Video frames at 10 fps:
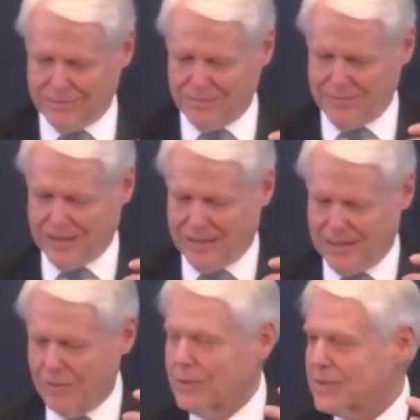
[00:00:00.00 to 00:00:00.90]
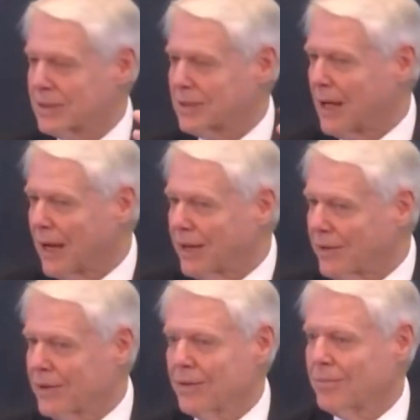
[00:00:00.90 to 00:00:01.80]
he was a liar and a
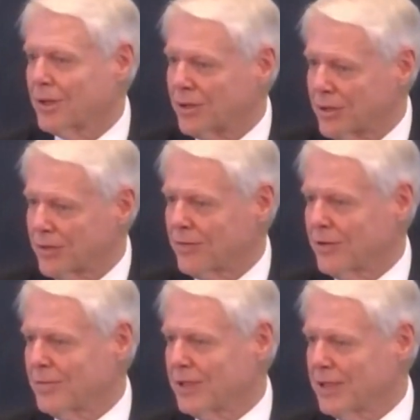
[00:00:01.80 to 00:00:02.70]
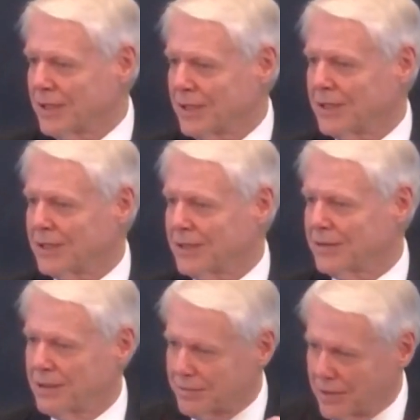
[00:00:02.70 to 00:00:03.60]
murderer from the beginning, and,
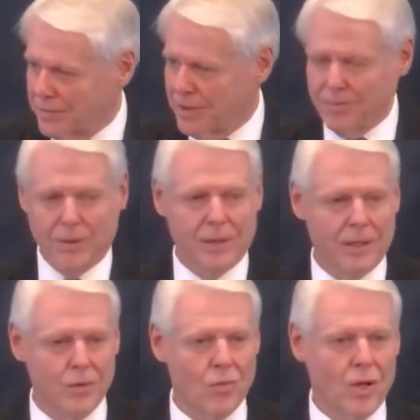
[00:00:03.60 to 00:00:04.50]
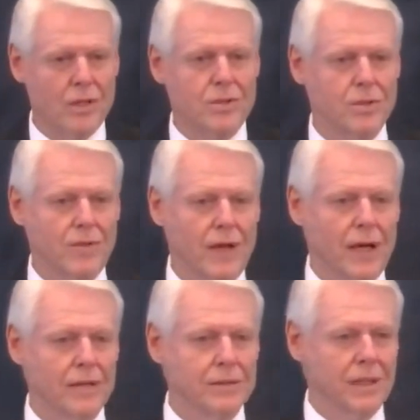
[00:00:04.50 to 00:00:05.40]
and people kind of want to do that, and
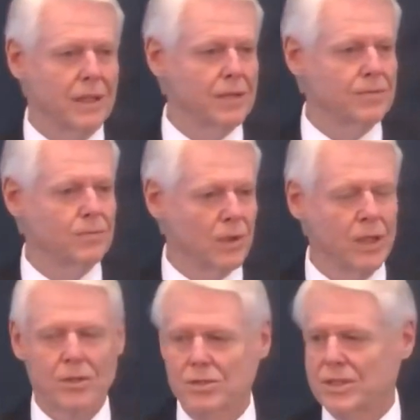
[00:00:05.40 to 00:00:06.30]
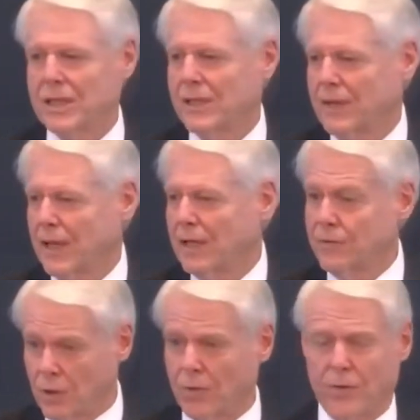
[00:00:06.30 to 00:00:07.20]
you kind of would understand that. If you
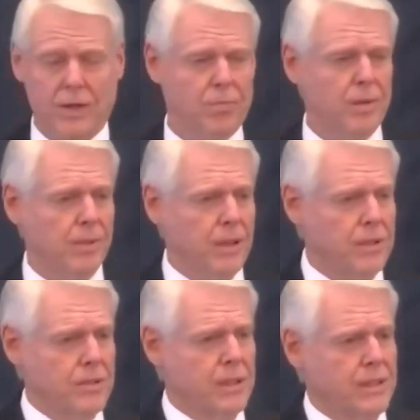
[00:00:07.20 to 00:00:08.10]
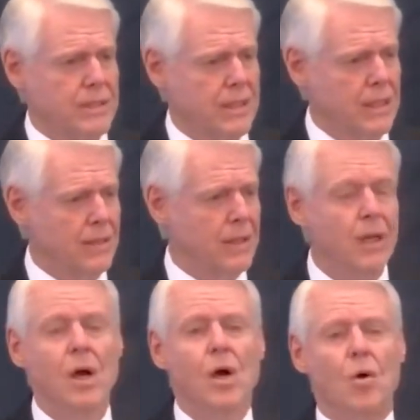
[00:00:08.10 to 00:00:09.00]
don't think people understand Satan, then
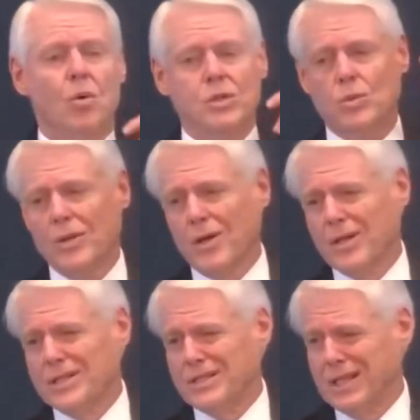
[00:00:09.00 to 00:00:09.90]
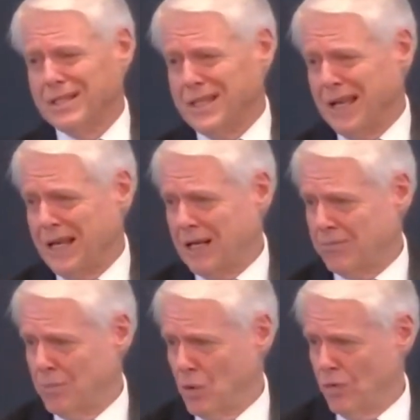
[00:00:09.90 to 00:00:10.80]
what's with all these satanic
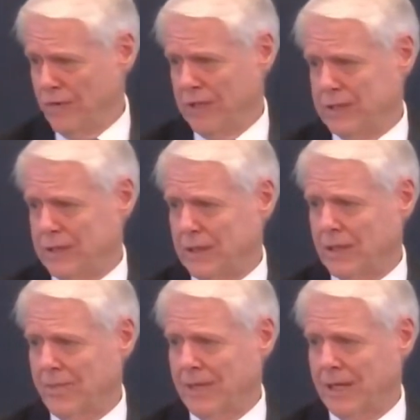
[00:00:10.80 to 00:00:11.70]
movies that come out?